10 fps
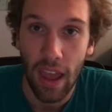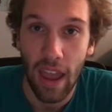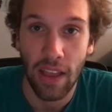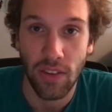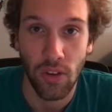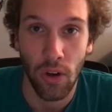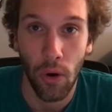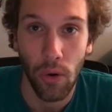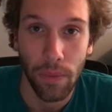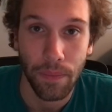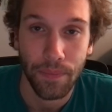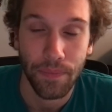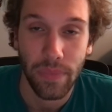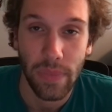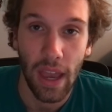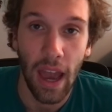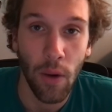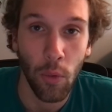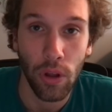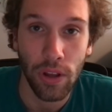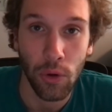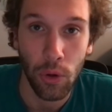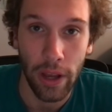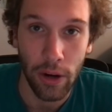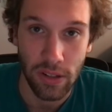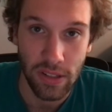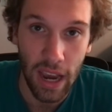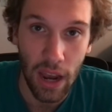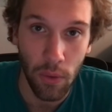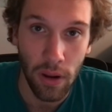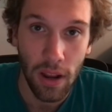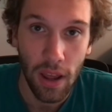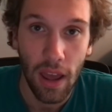and so I really do like Chris Godwin.